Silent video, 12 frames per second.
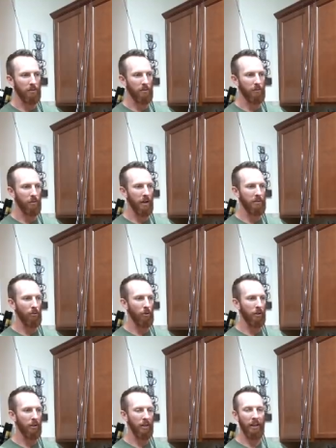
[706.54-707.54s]
so if you guys are
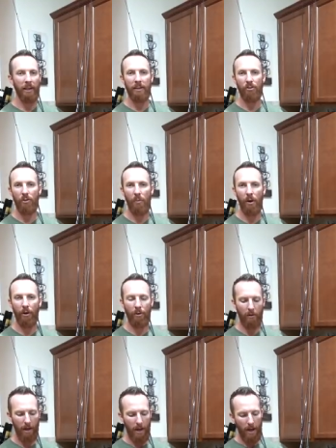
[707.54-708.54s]
looking to get into
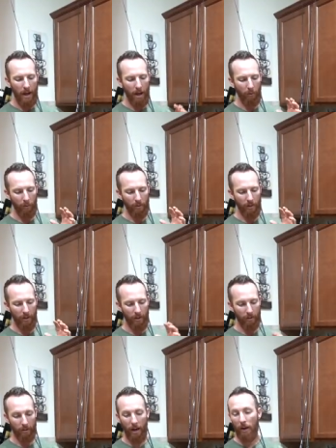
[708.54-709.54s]
Shimano I would
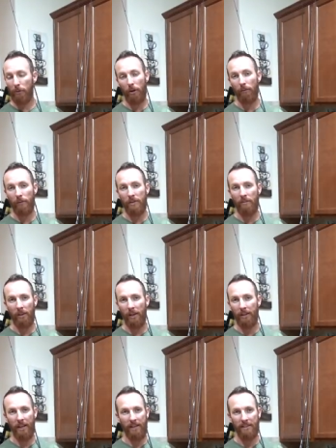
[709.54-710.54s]
uh, I would go for something
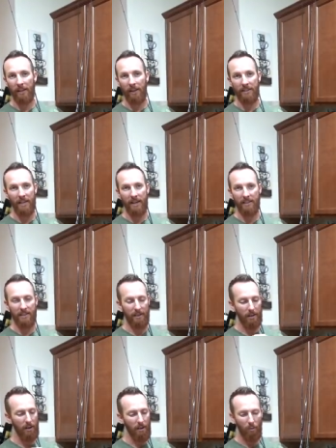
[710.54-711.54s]
like the SLX
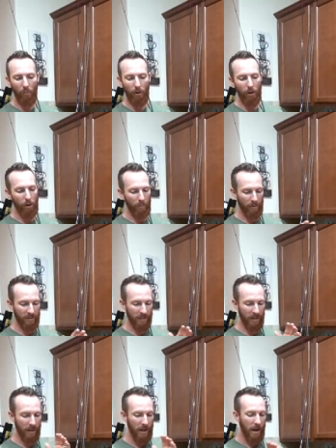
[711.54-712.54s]
XT
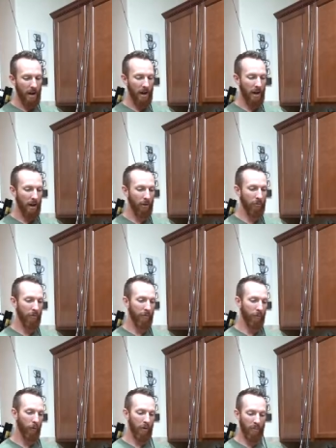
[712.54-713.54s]
100% uh,
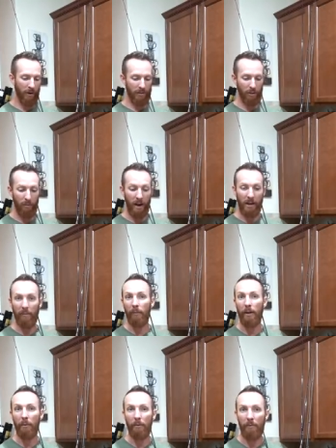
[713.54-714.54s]
140 bucks you might even
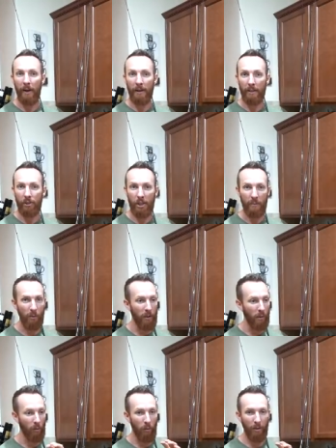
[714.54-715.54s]
be able to find it cheaper
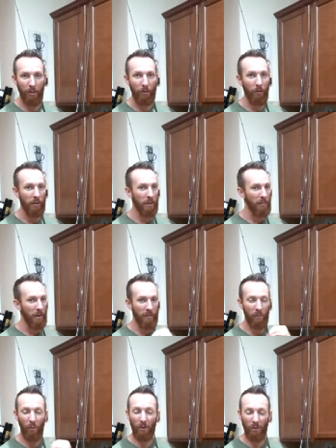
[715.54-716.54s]
like 130
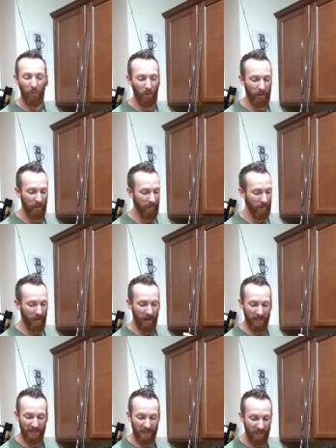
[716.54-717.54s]
maybe 120 if you
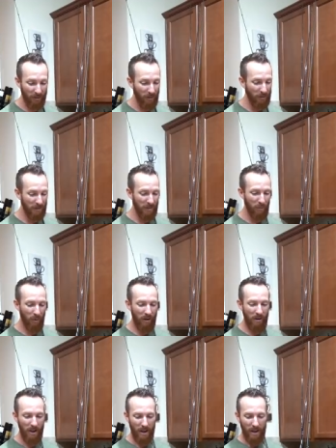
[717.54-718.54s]
got a sale going
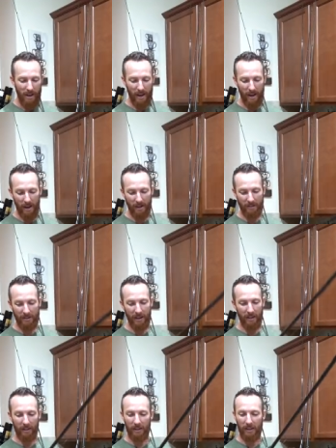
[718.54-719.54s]
somewhere and it's
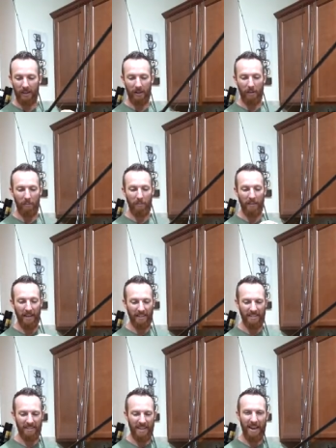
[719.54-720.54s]
got a clean like
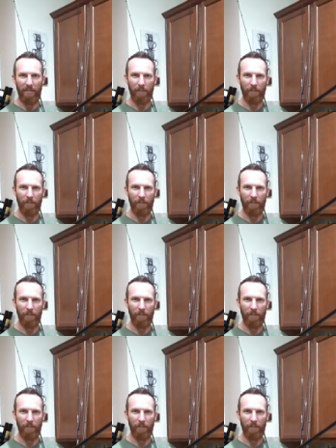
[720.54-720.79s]
satin